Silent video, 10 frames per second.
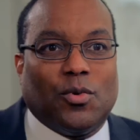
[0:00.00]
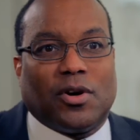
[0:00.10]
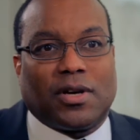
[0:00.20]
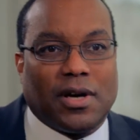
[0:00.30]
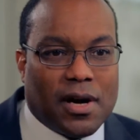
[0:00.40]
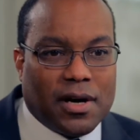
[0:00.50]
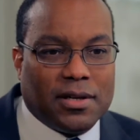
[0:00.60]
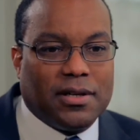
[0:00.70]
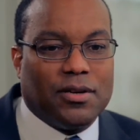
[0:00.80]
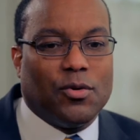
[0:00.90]
where
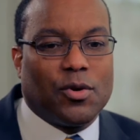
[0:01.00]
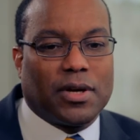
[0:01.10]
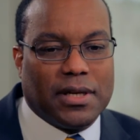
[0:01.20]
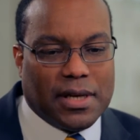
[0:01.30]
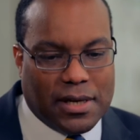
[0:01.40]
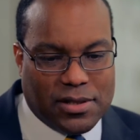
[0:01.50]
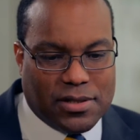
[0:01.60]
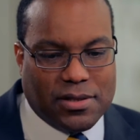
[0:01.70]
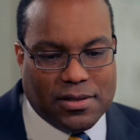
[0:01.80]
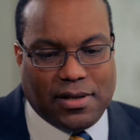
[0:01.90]
God
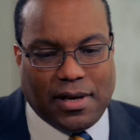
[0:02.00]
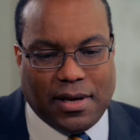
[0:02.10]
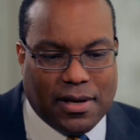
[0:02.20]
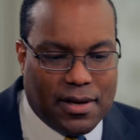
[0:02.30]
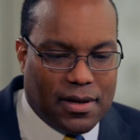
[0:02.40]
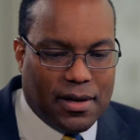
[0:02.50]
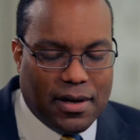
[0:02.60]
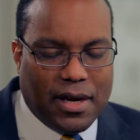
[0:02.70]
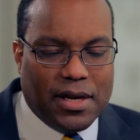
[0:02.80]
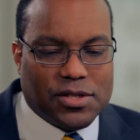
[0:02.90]
organizes a
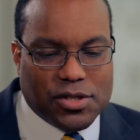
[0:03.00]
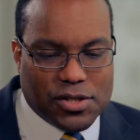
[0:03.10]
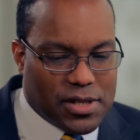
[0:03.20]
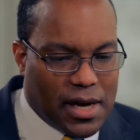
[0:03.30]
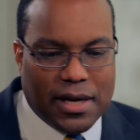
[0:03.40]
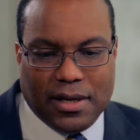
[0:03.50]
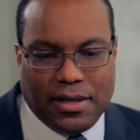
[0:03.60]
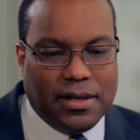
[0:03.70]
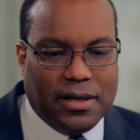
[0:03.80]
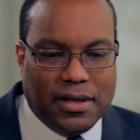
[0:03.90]

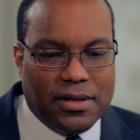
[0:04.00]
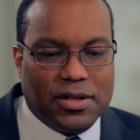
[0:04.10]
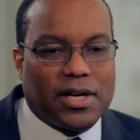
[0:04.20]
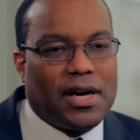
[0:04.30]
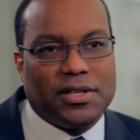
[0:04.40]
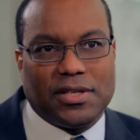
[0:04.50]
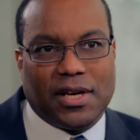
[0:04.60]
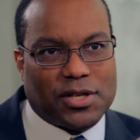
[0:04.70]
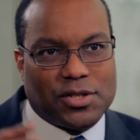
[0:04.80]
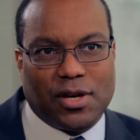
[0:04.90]
society in the
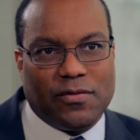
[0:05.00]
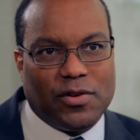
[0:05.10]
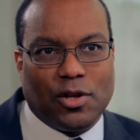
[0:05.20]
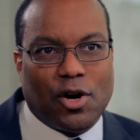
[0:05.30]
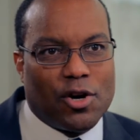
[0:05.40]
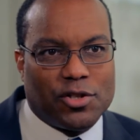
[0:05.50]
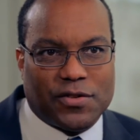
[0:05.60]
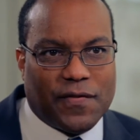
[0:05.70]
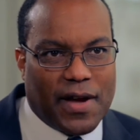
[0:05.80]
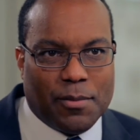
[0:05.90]
context of a
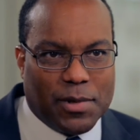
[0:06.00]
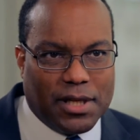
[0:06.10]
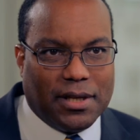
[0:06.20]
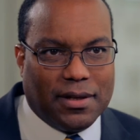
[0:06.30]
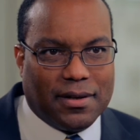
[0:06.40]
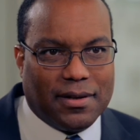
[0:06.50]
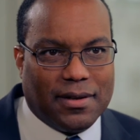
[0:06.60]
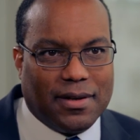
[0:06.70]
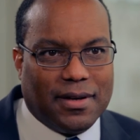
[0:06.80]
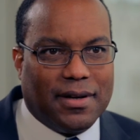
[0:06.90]
large family.
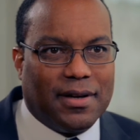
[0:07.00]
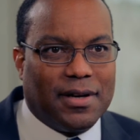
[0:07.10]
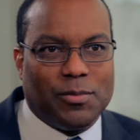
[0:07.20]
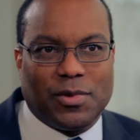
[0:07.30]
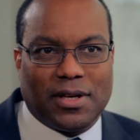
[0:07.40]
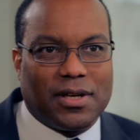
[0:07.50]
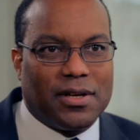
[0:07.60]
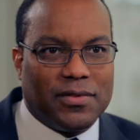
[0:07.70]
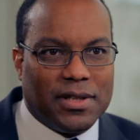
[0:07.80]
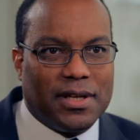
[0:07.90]
I'm
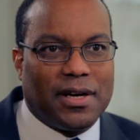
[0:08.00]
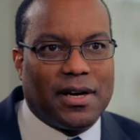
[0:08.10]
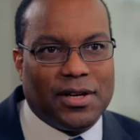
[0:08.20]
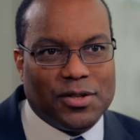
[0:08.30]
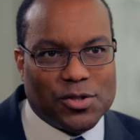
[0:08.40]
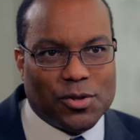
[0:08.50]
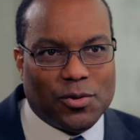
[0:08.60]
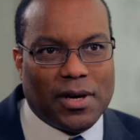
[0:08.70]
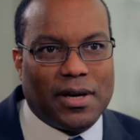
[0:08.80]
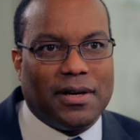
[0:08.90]
thinking of Lehi and
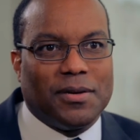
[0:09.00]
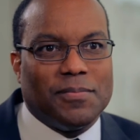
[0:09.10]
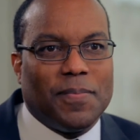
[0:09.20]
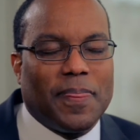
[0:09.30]
Sariah,